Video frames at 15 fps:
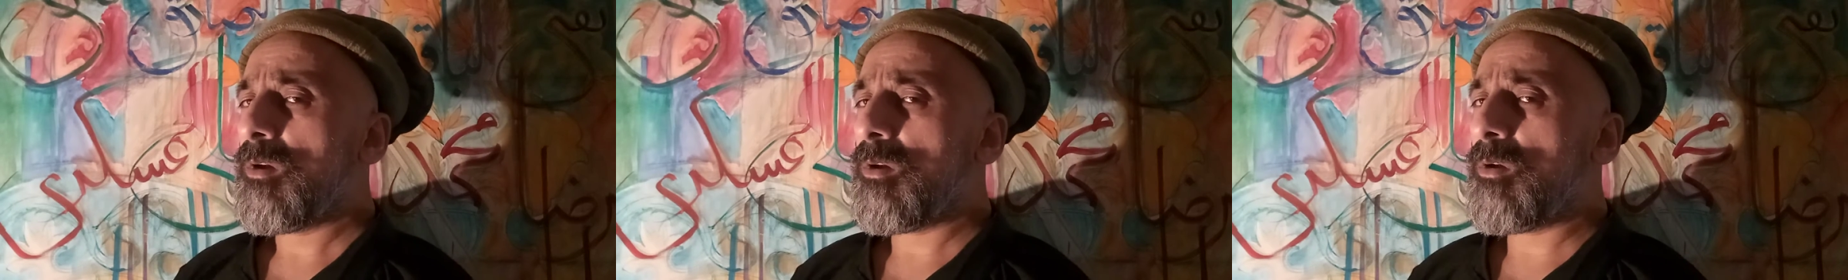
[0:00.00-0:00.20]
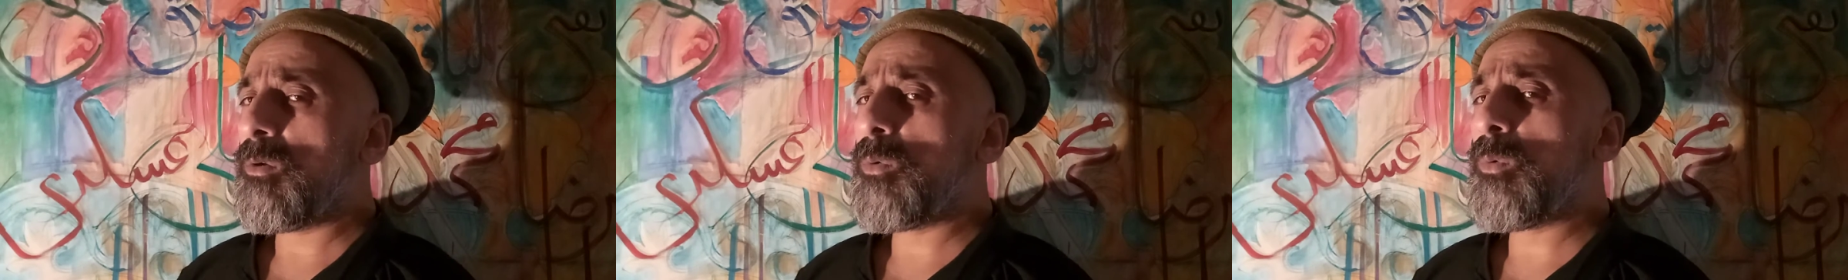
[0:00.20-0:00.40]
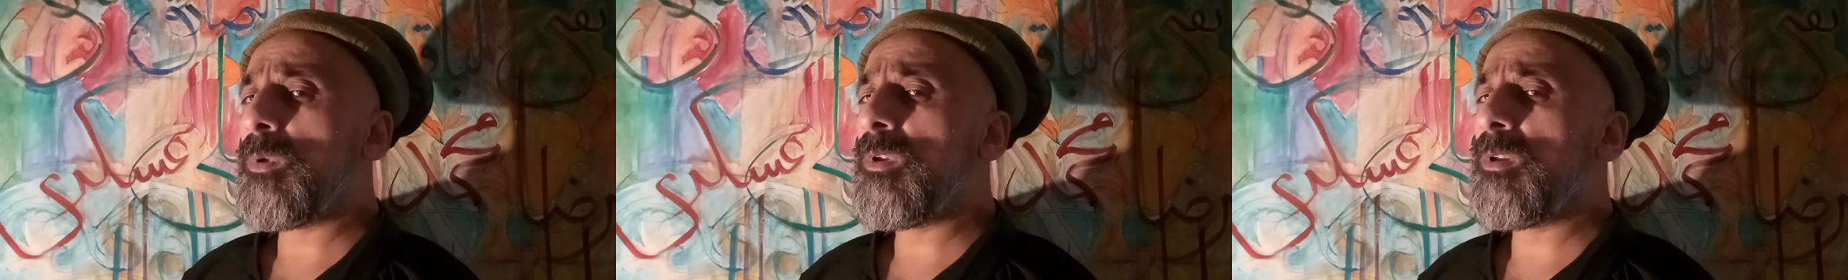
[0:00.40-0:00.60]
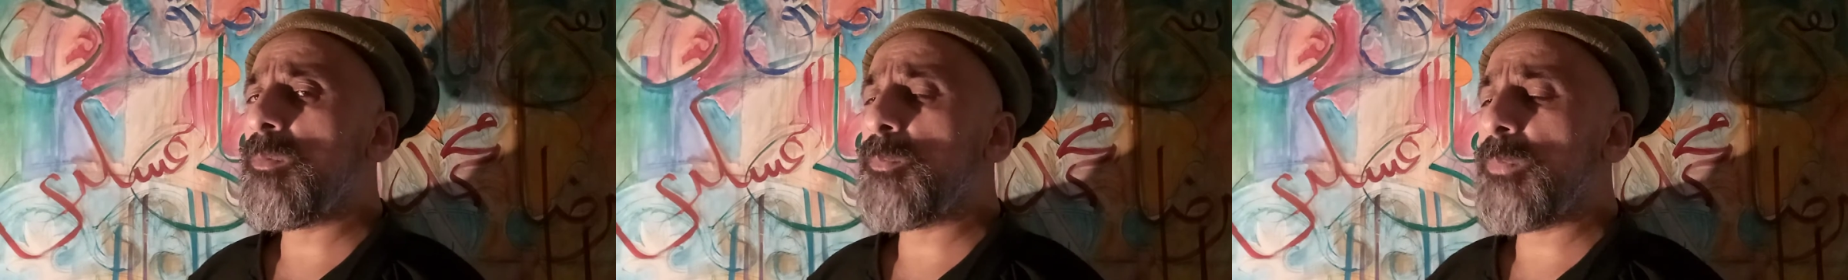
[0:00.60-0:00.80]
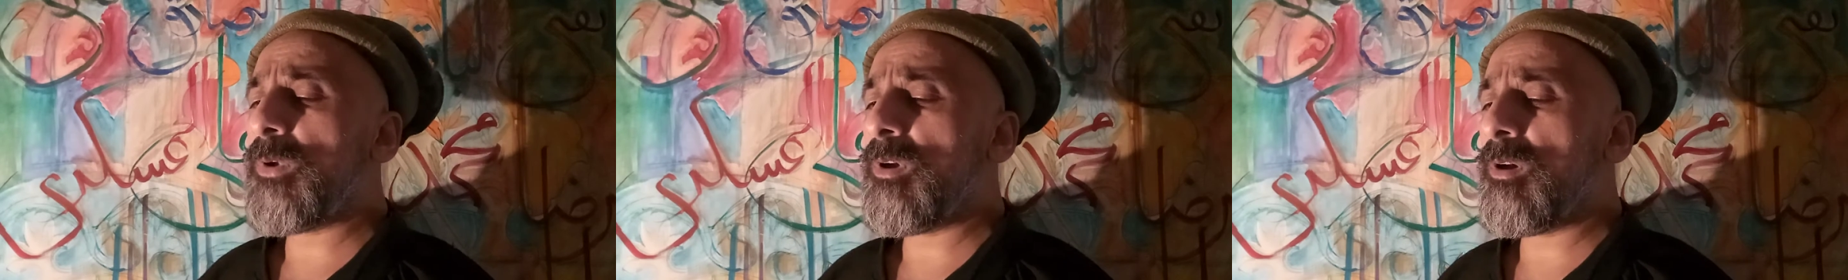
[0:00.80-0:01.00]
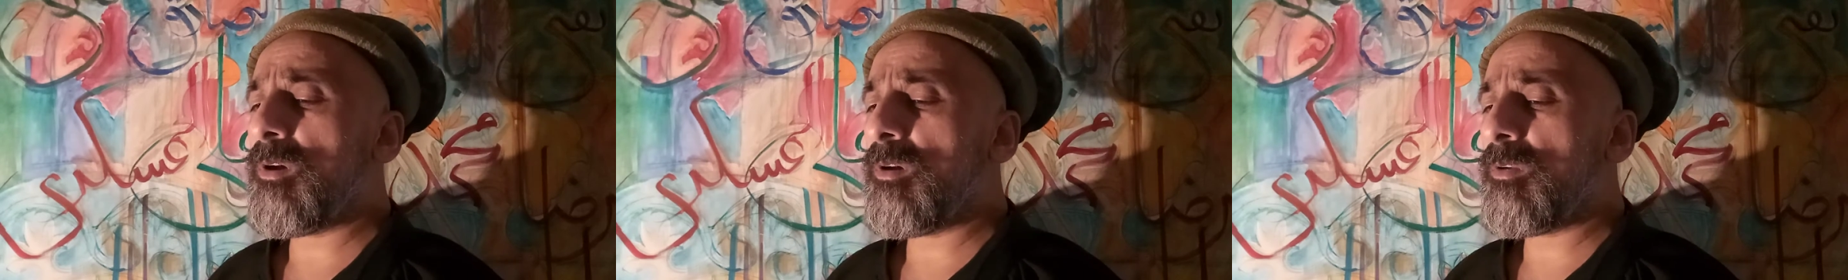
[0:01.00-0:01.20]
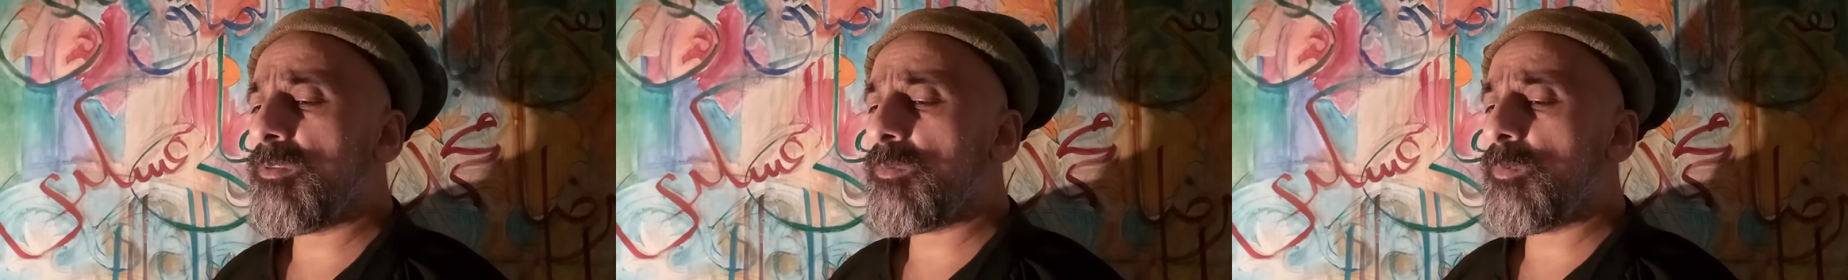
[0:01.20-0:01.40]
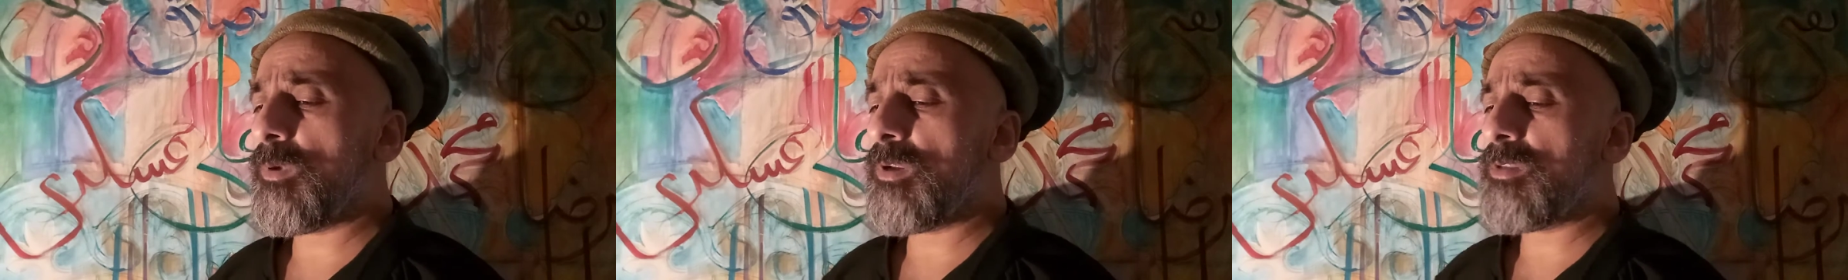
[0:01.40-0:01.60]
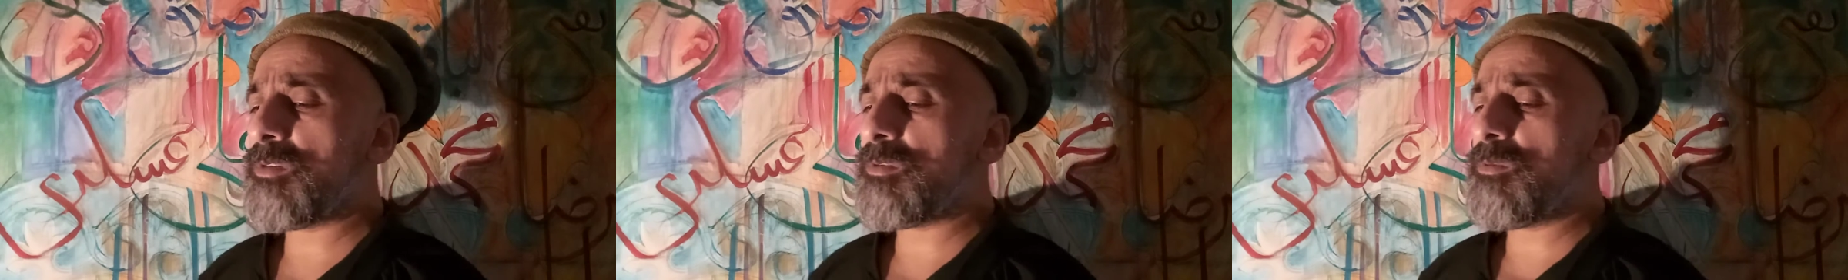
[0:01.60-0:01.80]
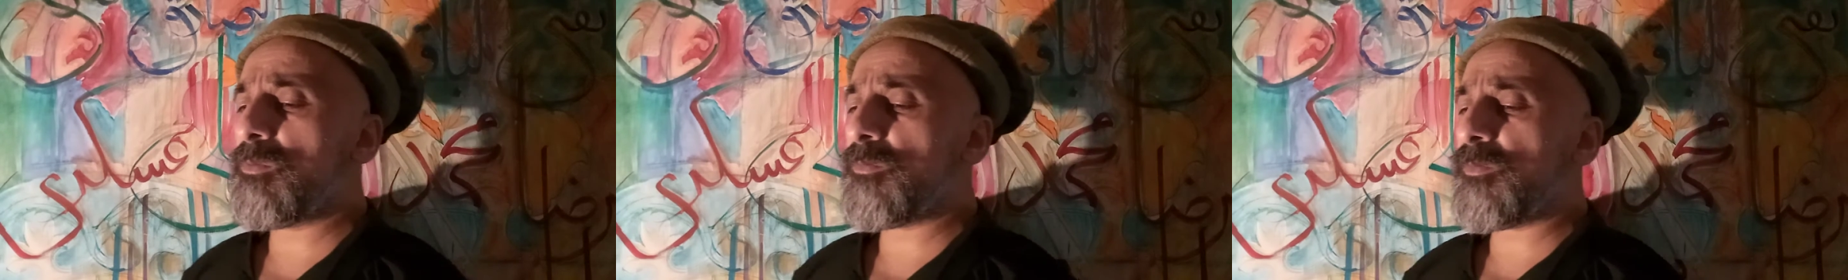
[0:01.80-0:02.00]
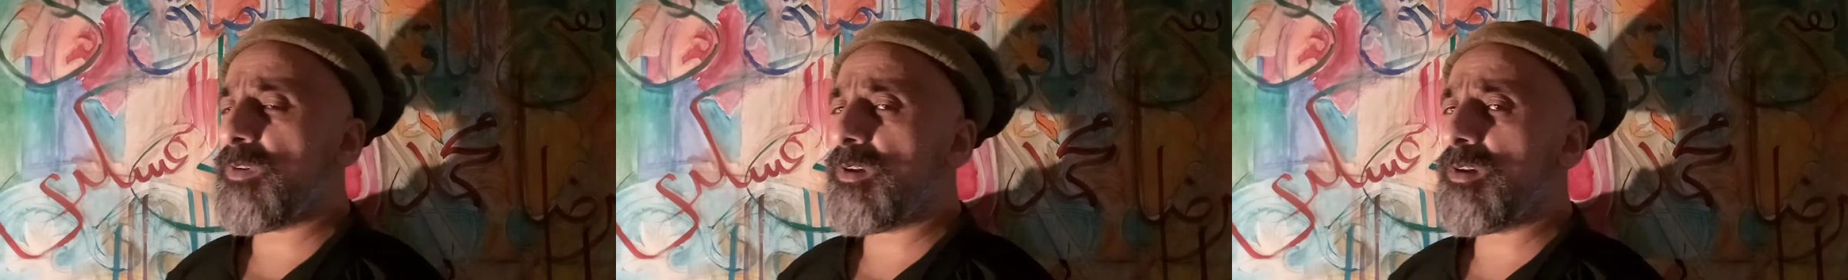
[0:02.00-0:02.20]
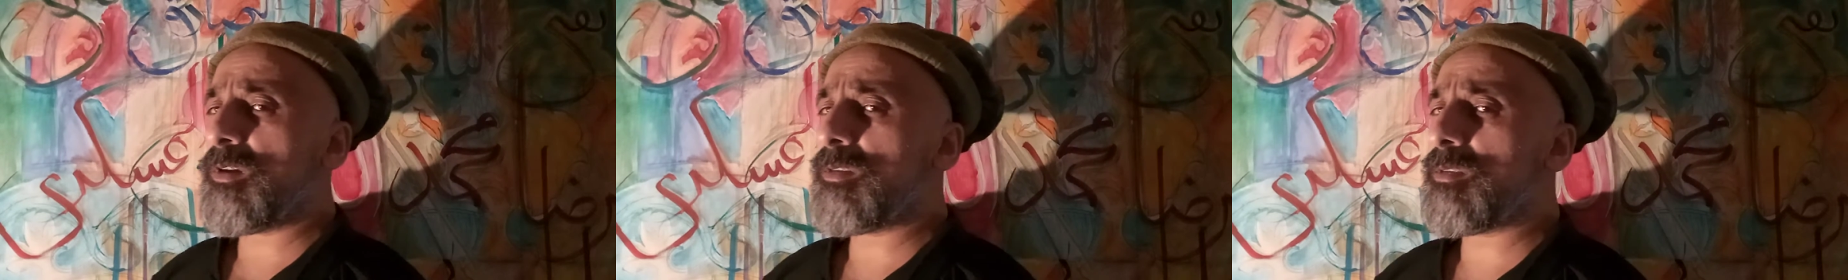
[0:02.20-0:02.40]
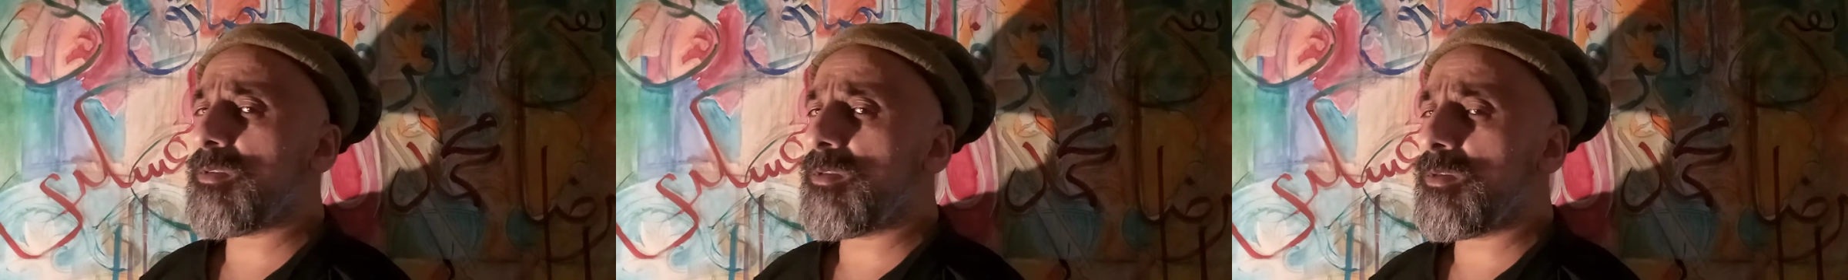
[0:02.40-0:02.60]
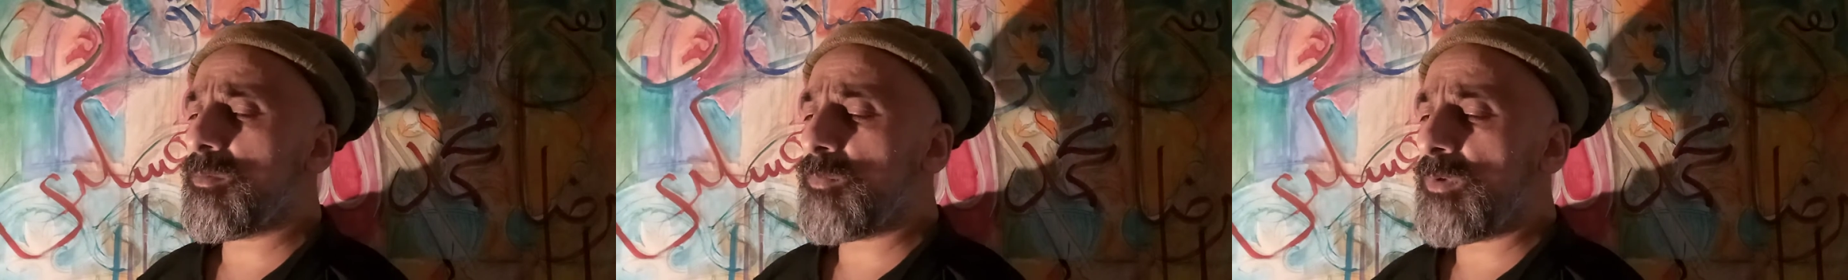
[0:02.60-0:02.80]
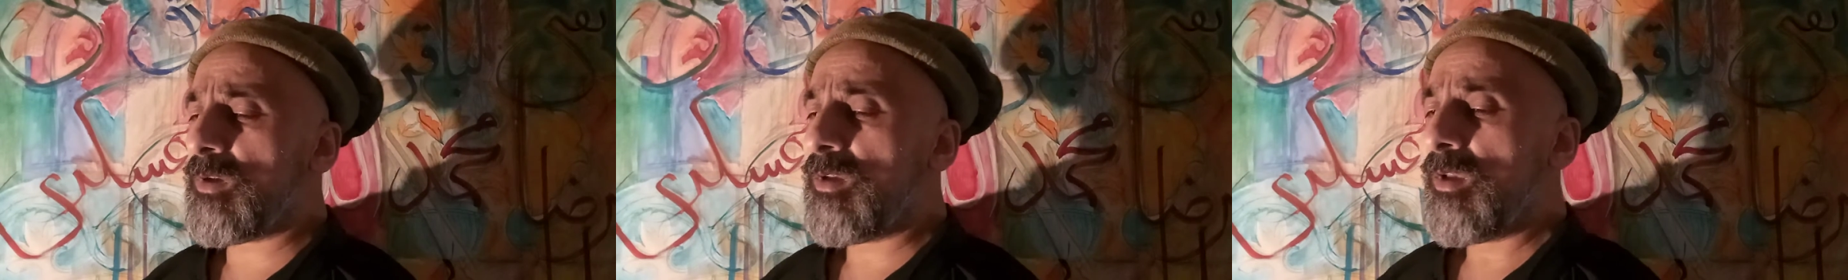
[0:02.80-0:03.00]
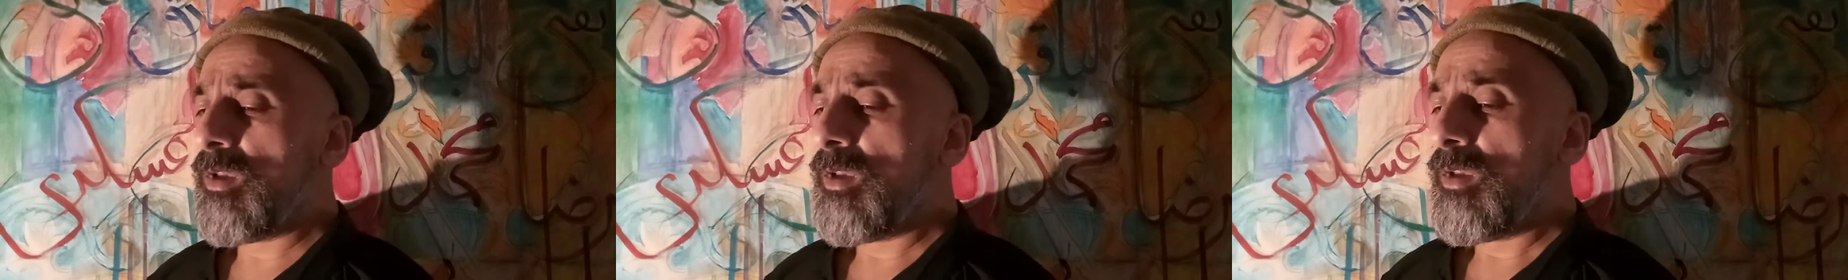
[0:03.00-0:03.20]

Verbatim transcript: a, a holy pathway to Fatima,